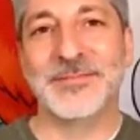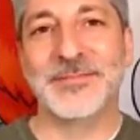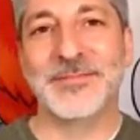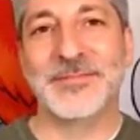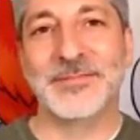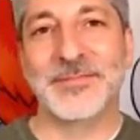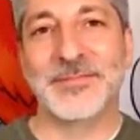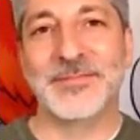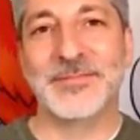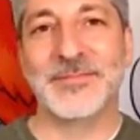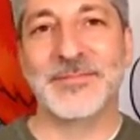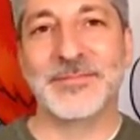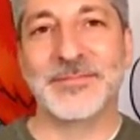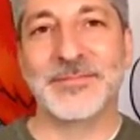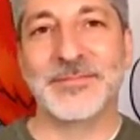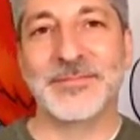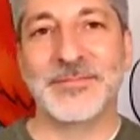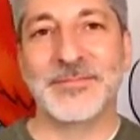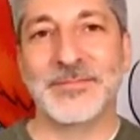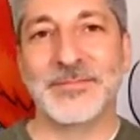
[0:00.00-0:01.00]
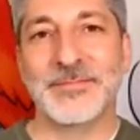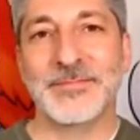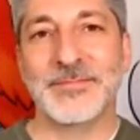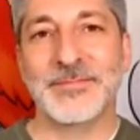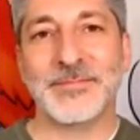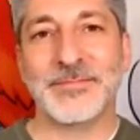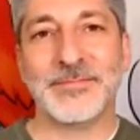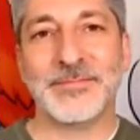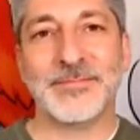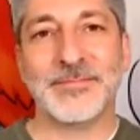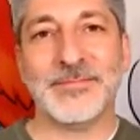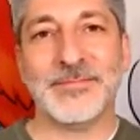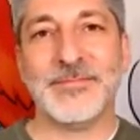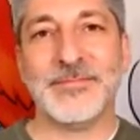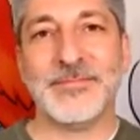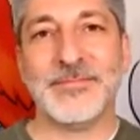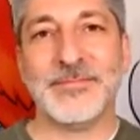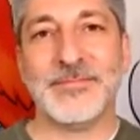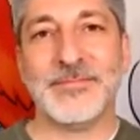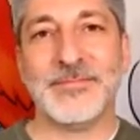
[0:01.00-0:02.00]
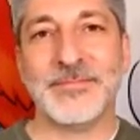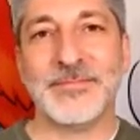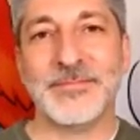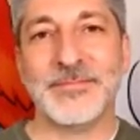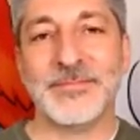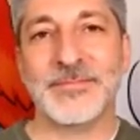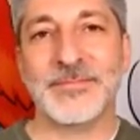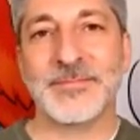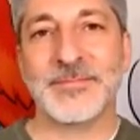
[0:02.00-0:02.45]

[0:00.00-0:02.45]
The person shown says nothing.